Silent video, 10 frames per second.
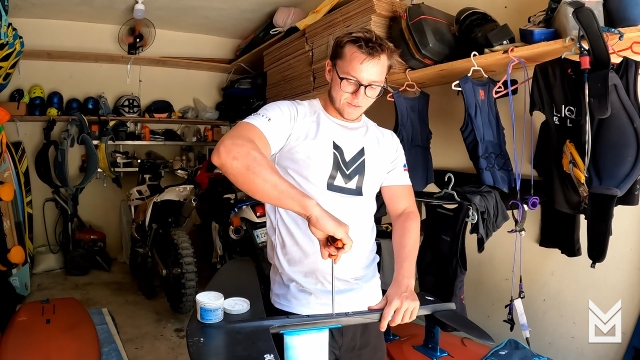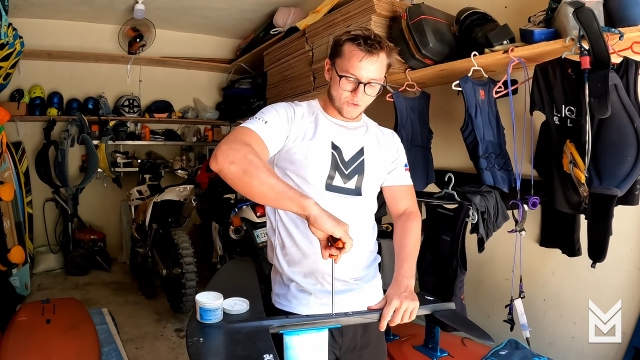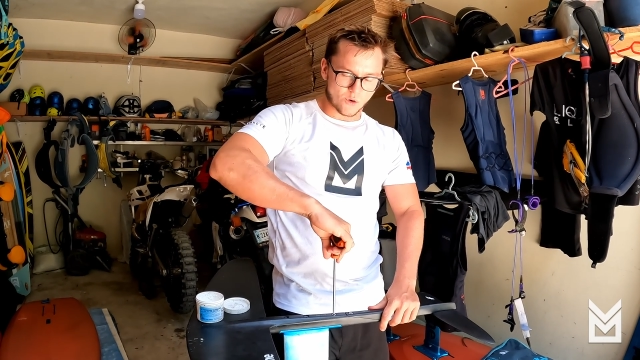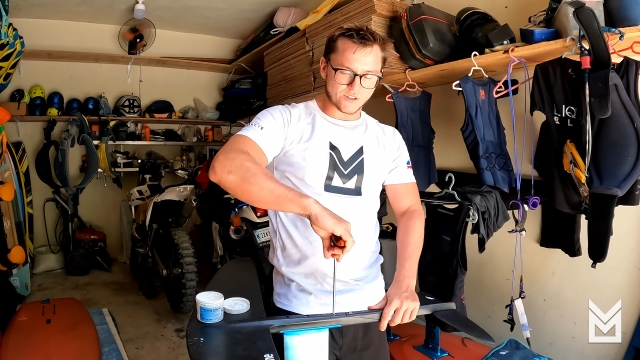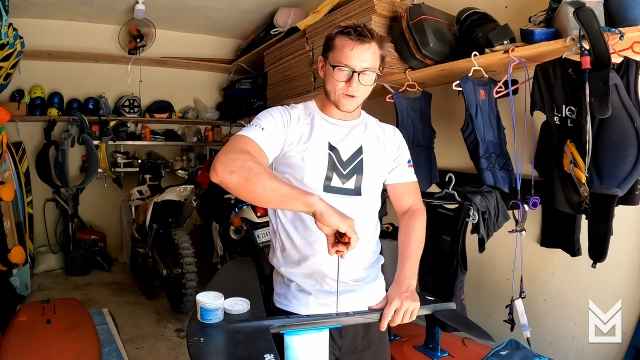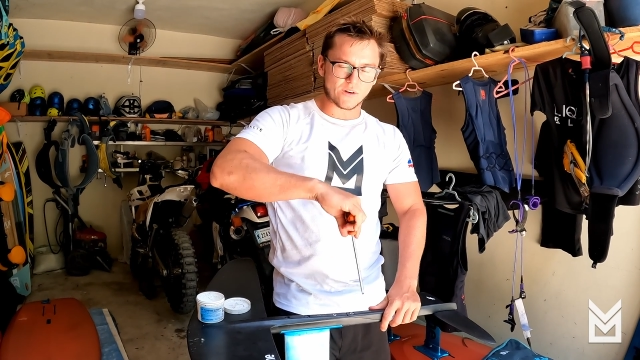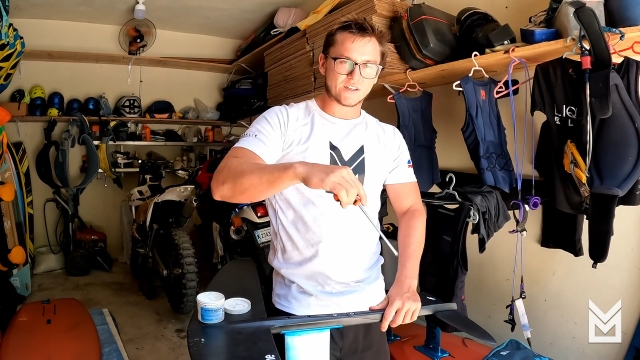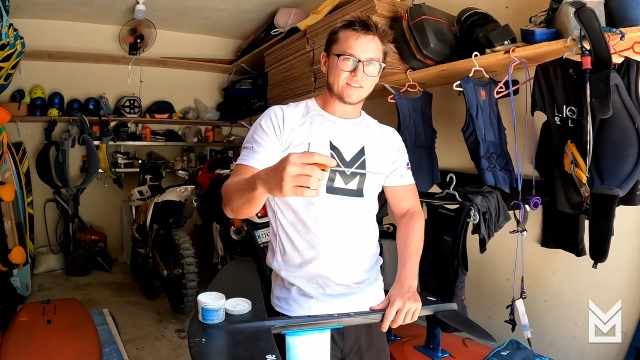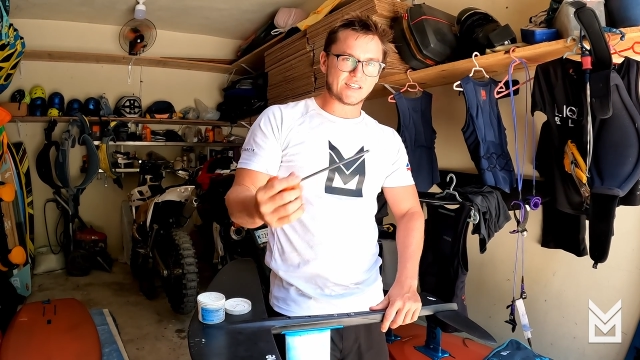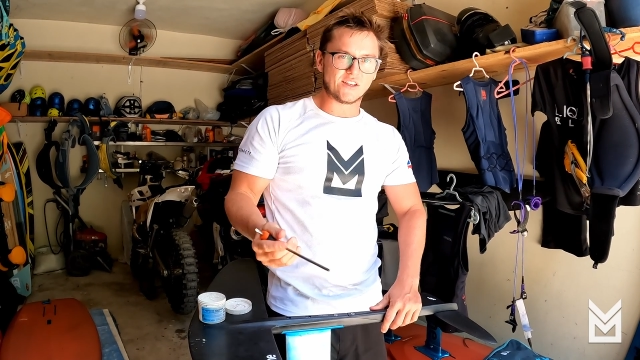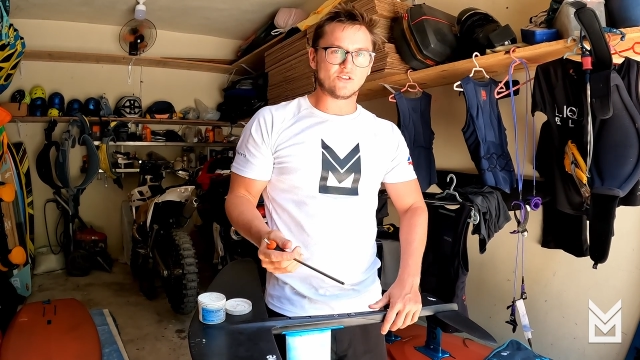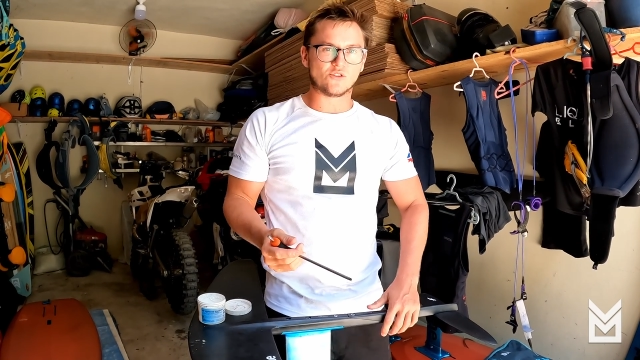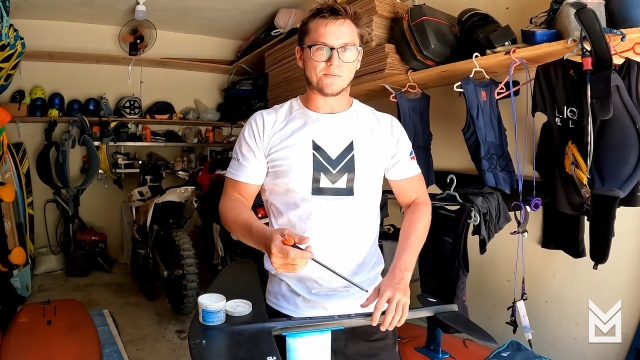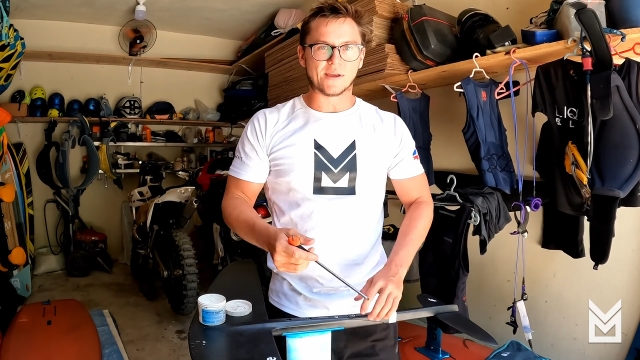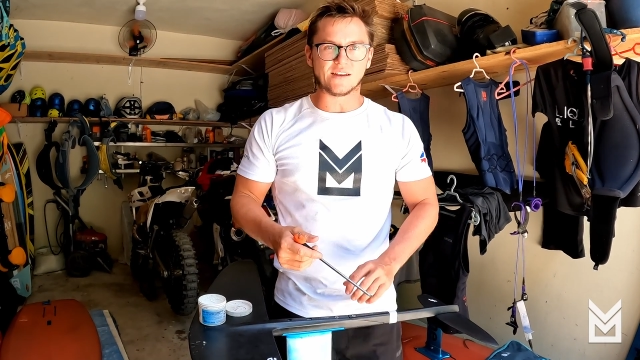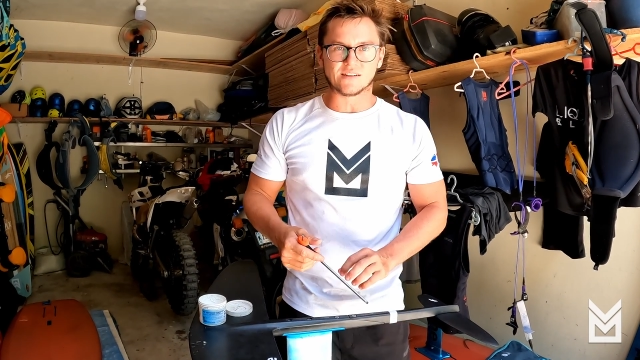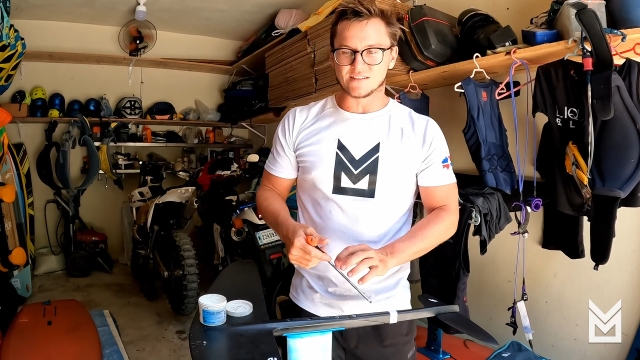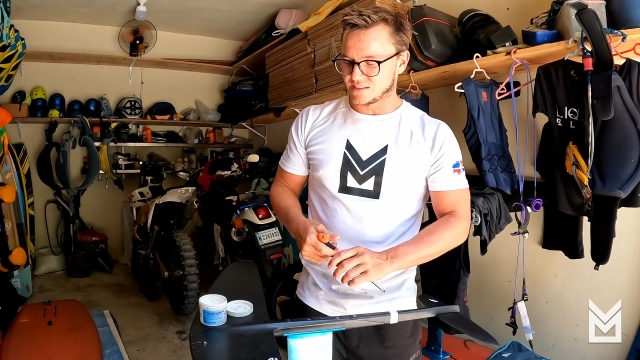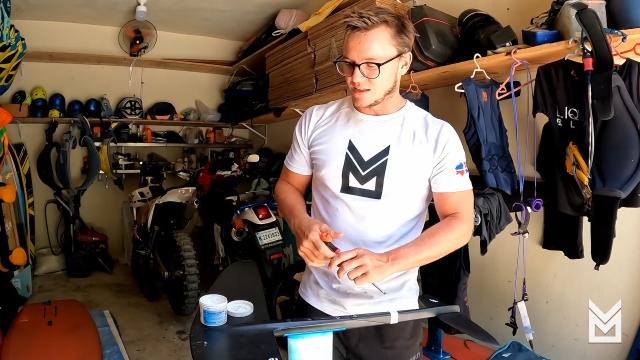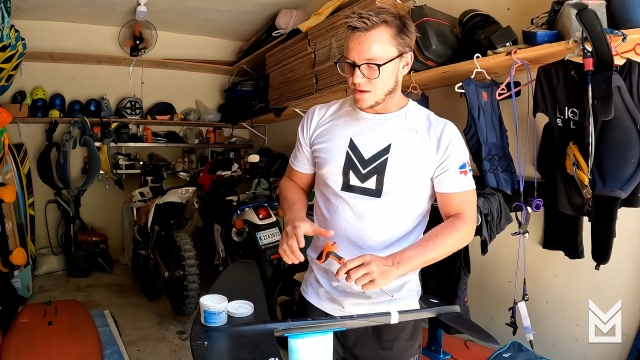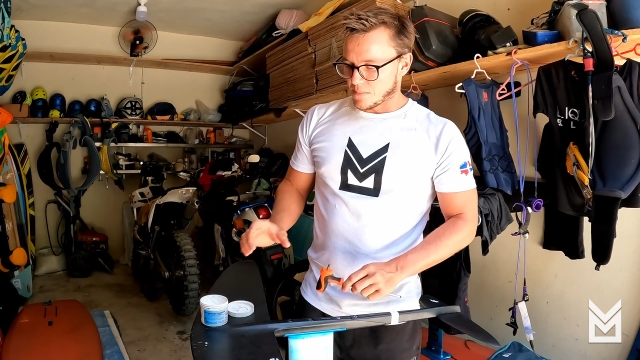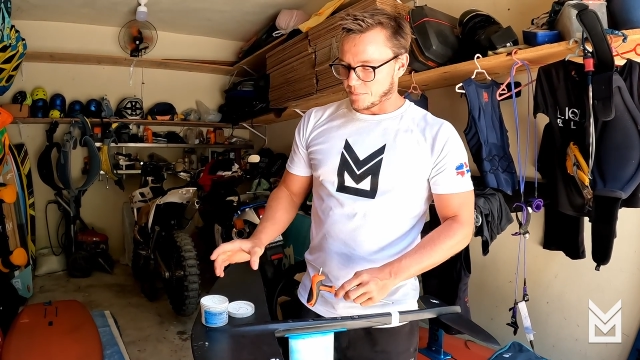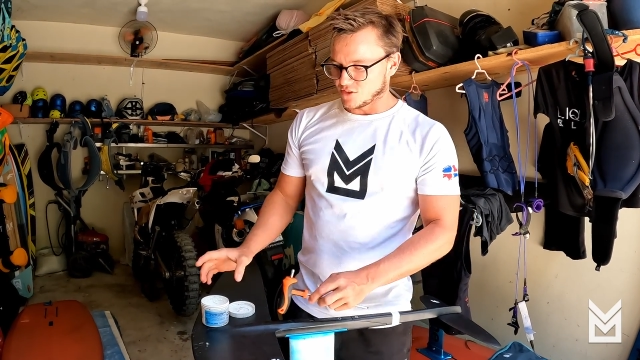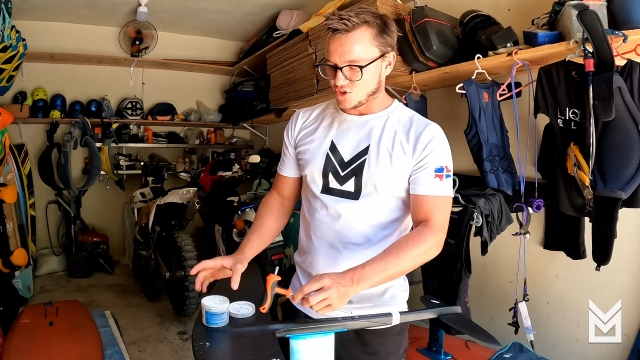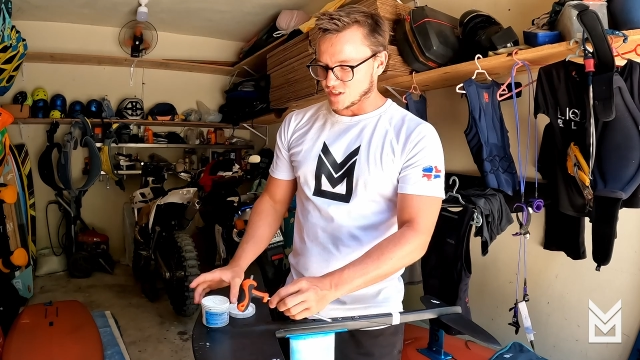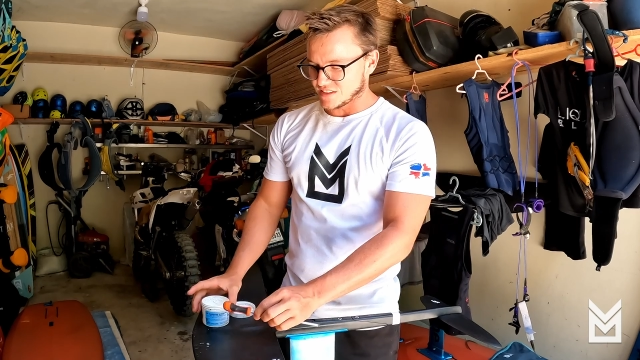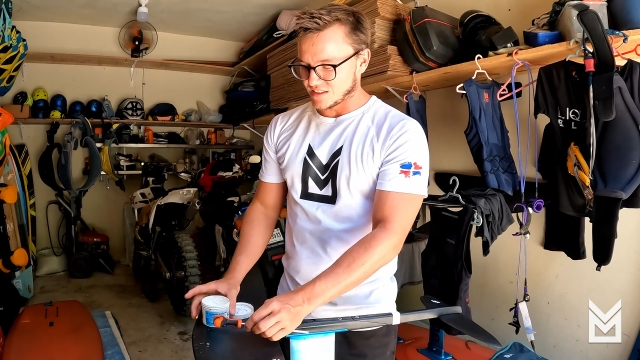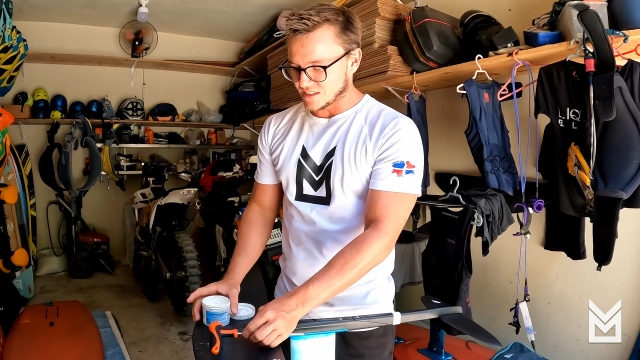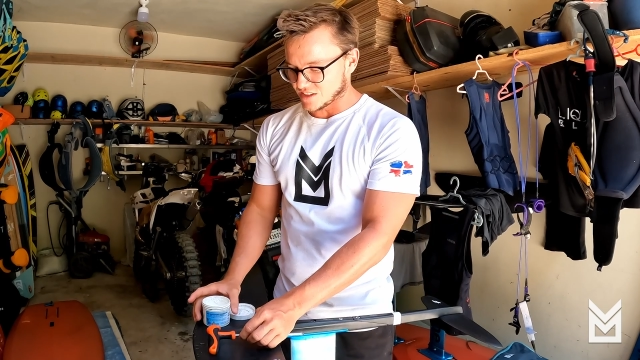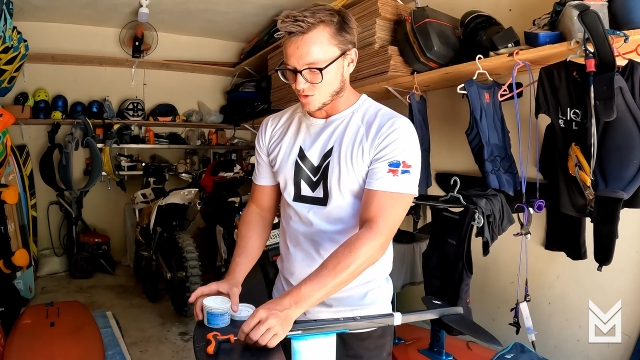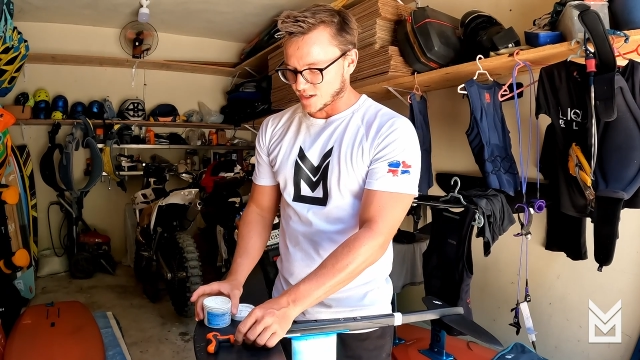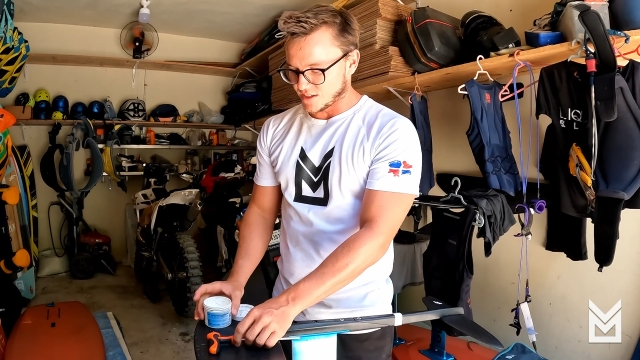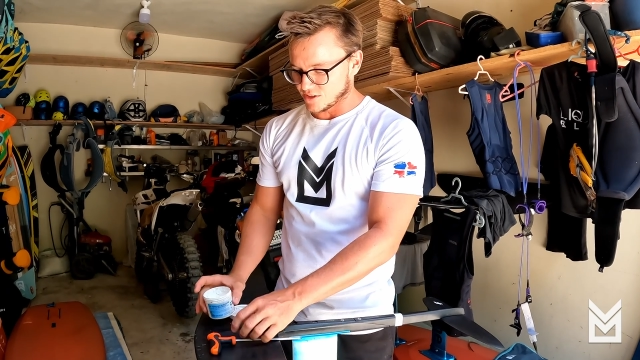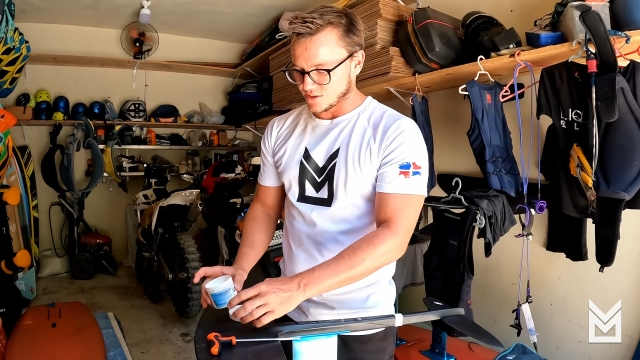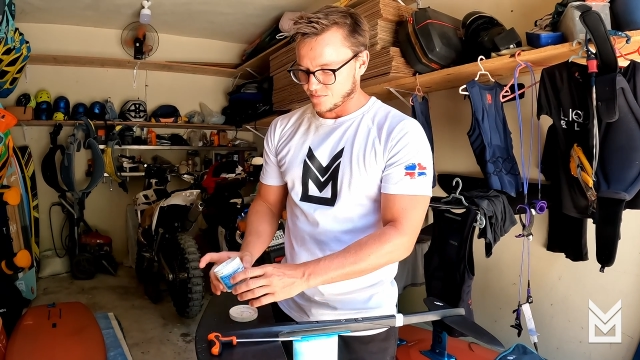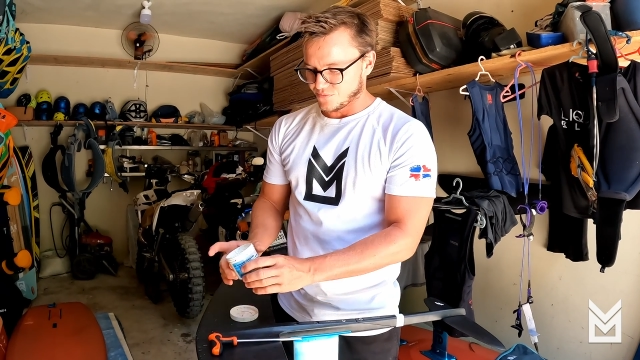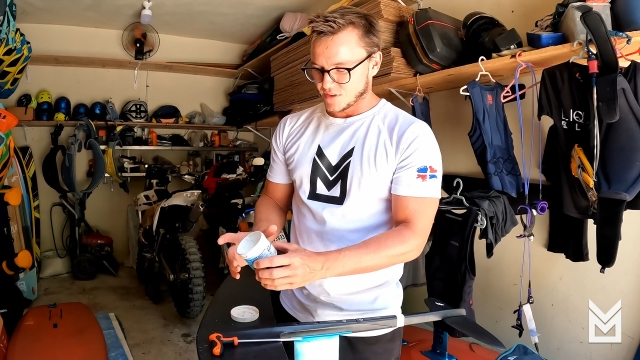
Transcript: Of course, I want to continue to do maintenance, but just this right here,